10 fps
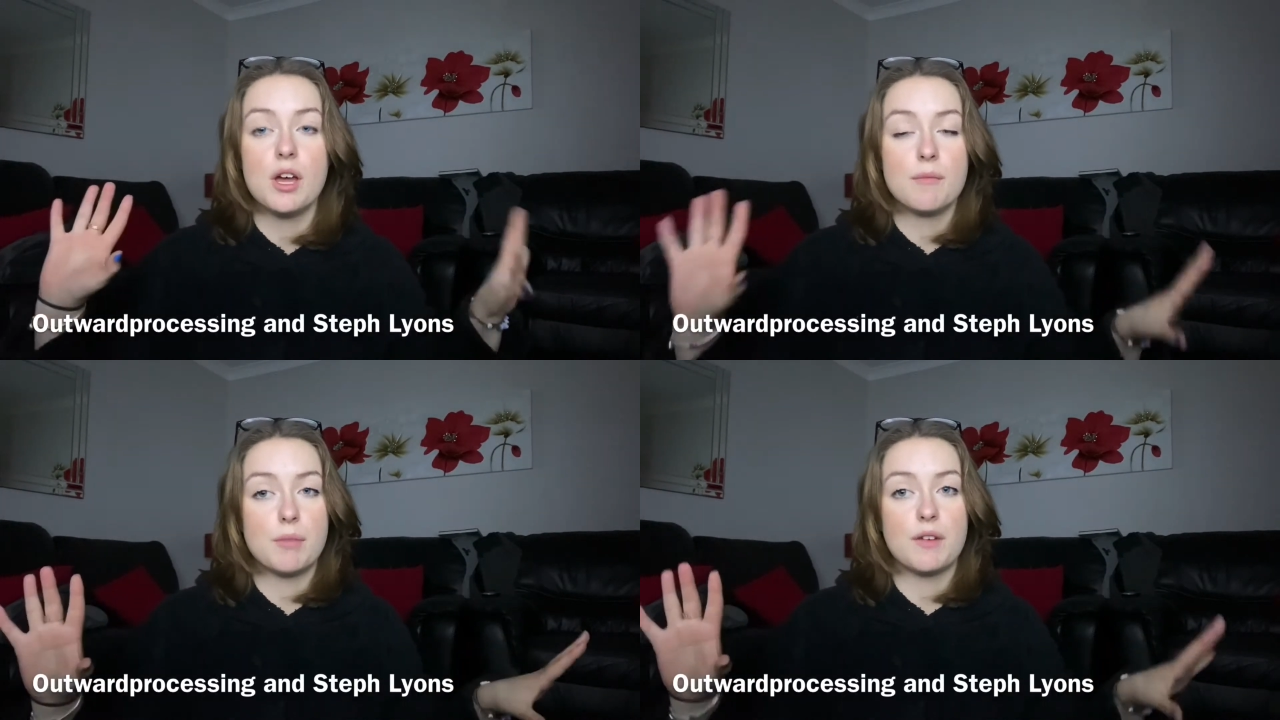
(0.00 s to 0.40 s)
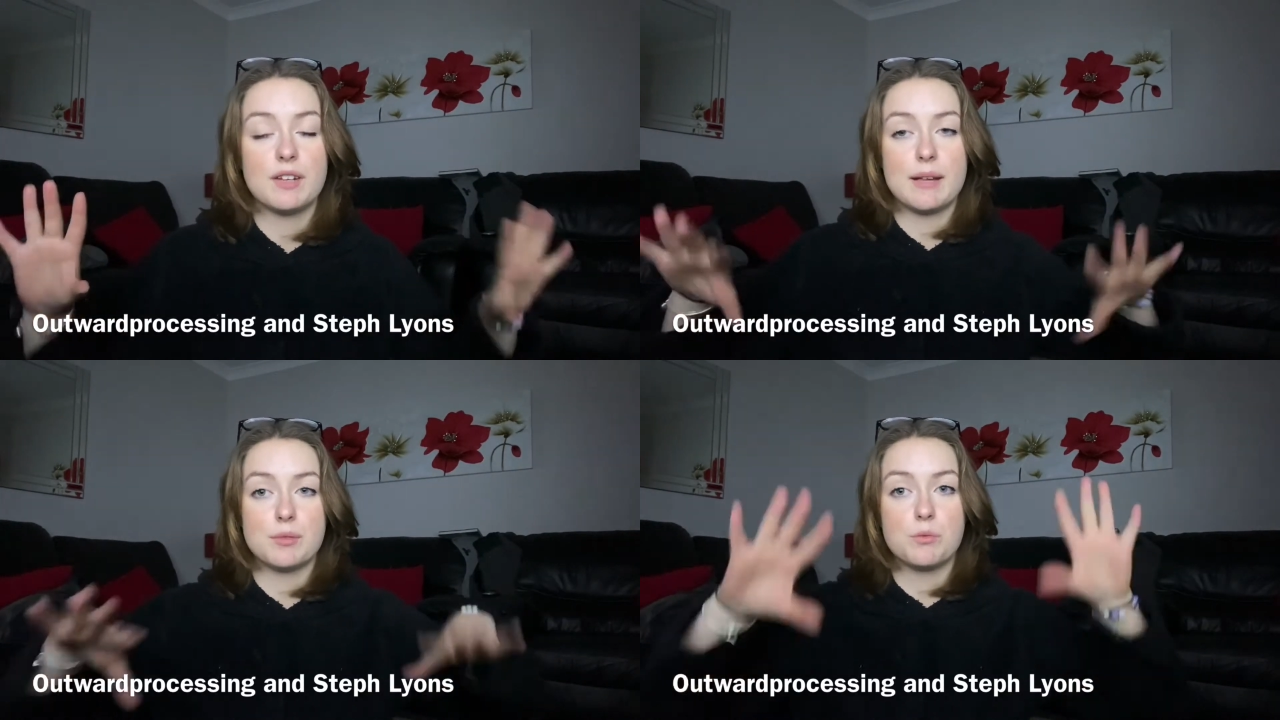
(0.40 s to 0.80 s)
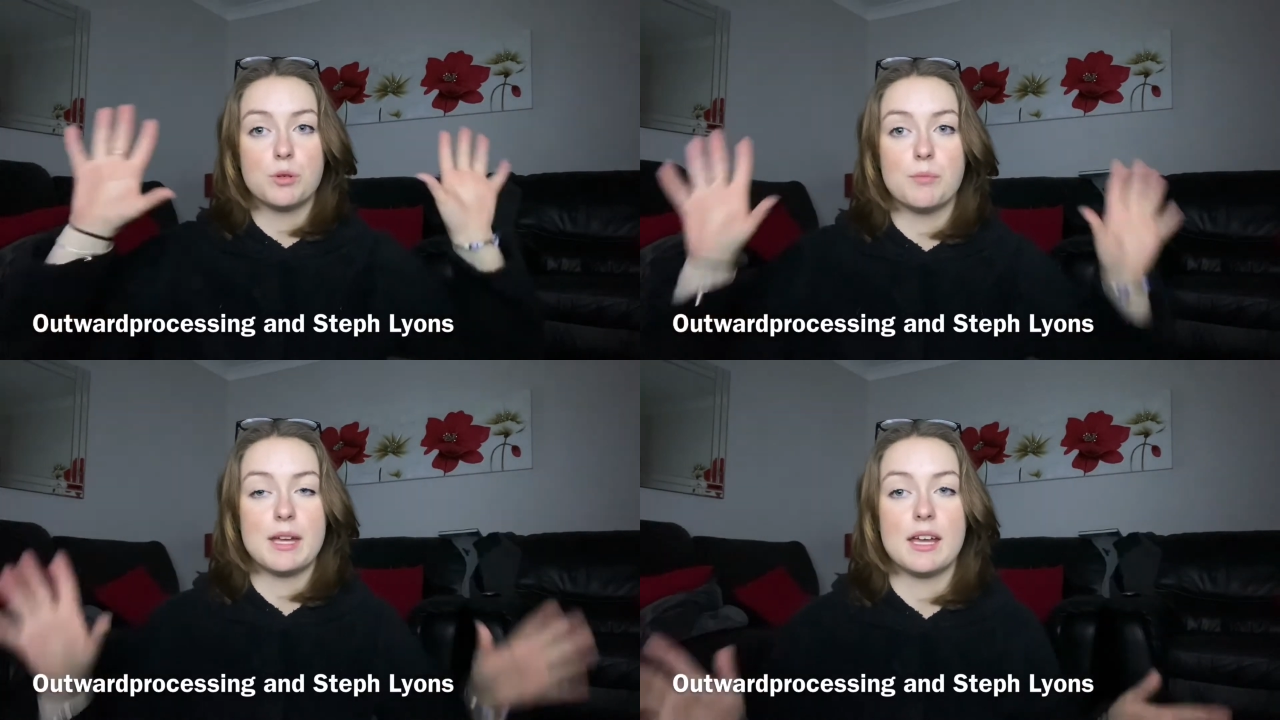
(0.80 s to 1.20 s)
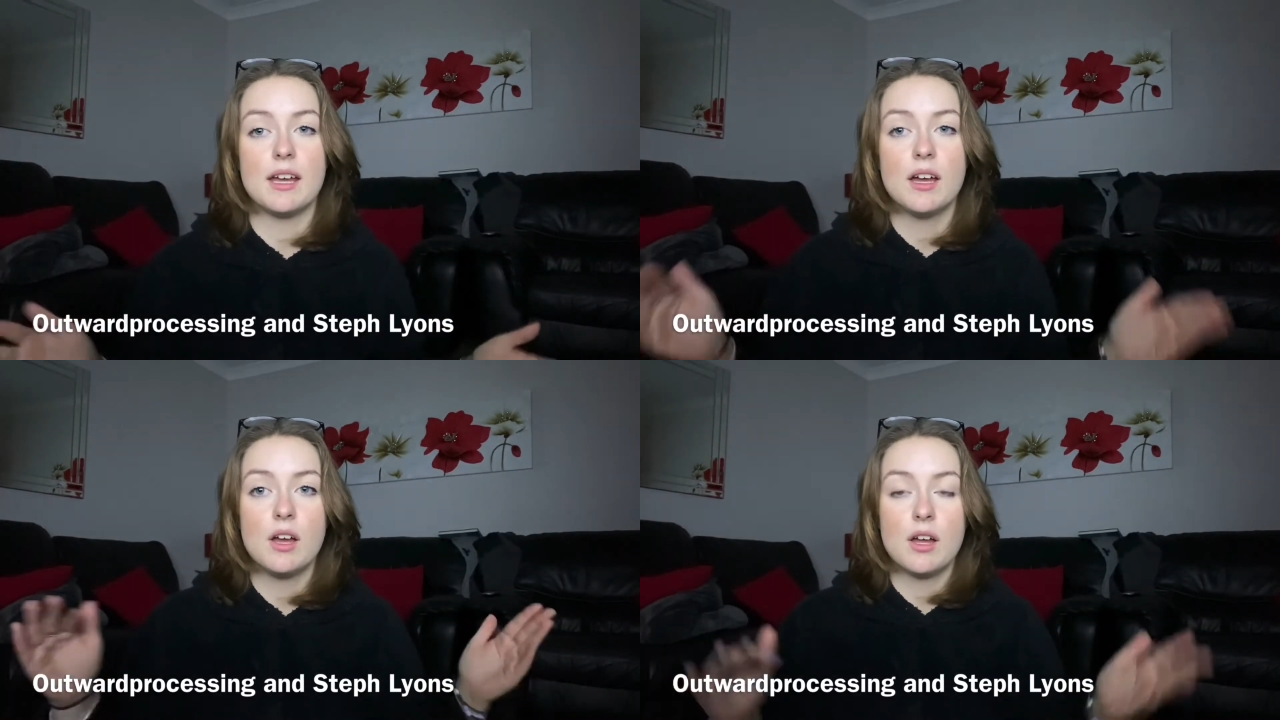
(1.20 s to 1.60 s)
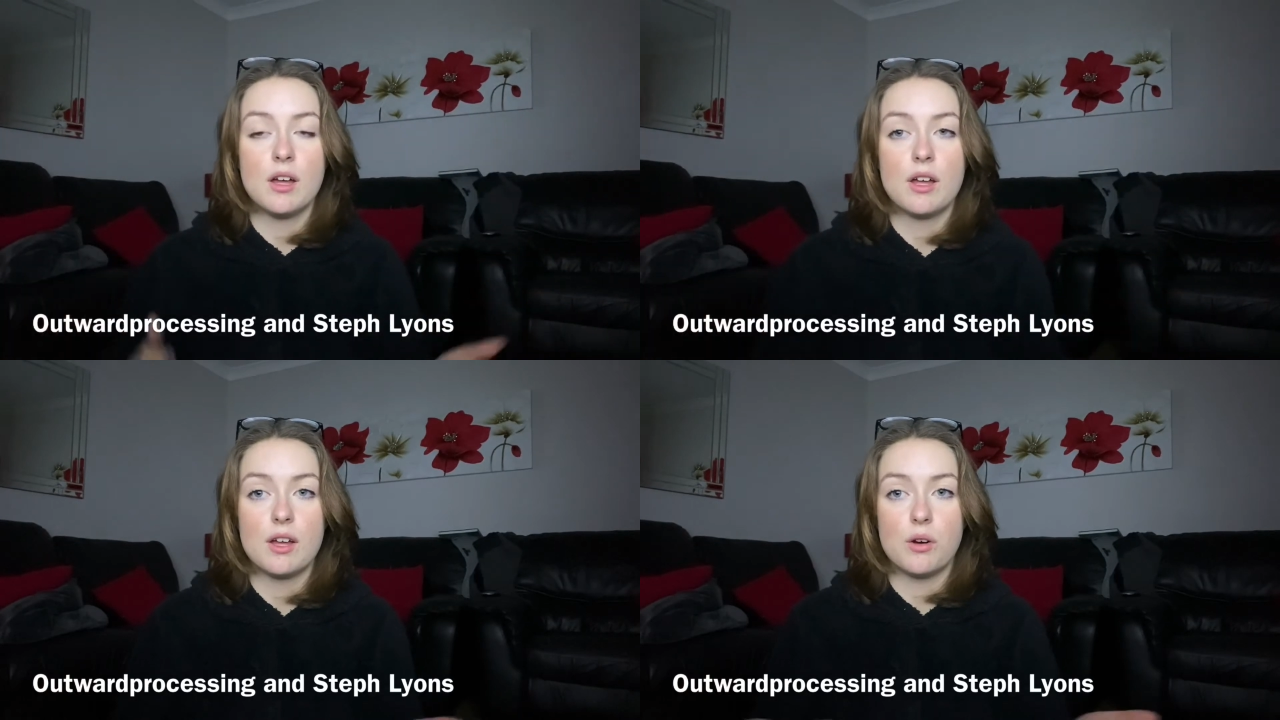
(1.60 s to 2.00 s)
both names will be
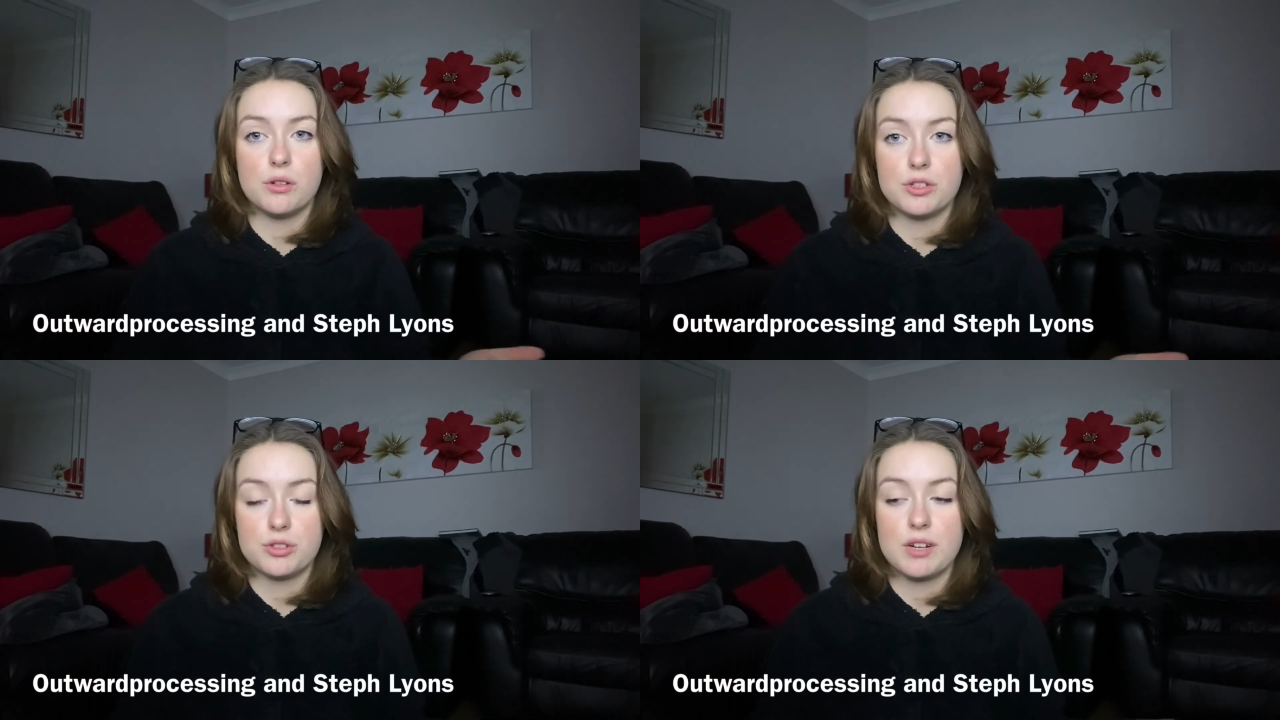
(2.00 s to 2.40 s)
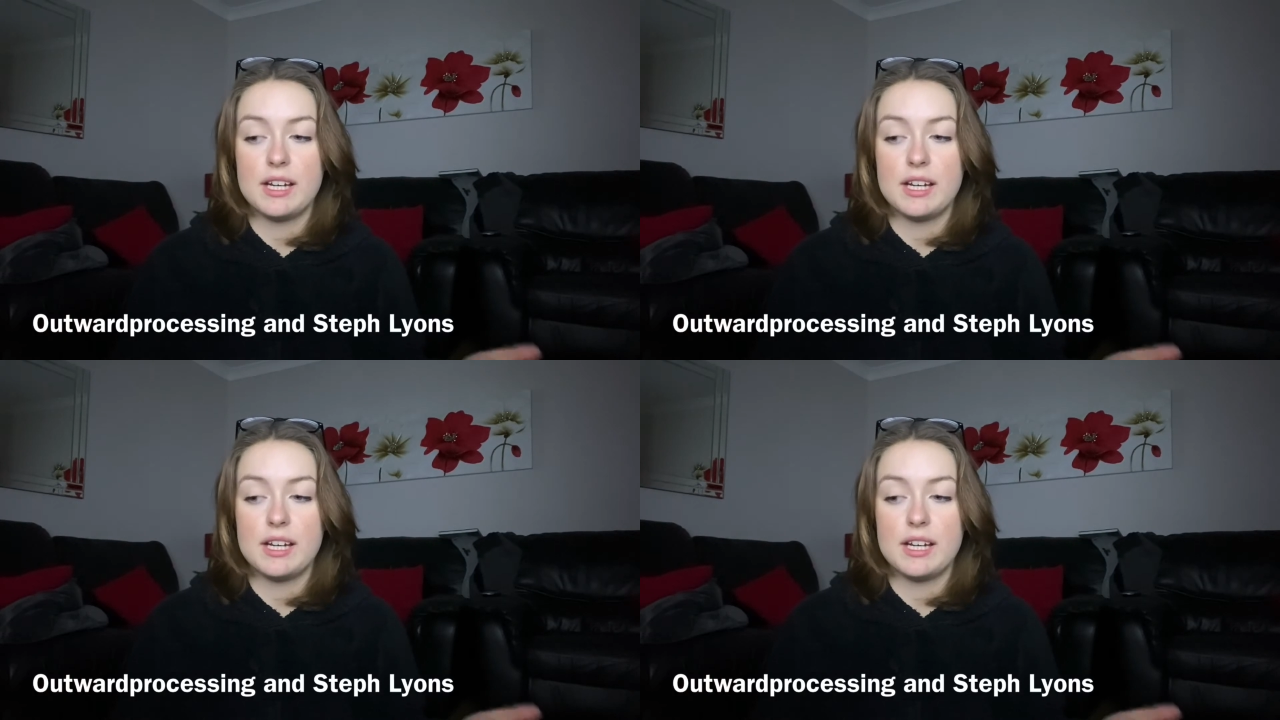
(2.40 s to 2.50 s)
on the screen,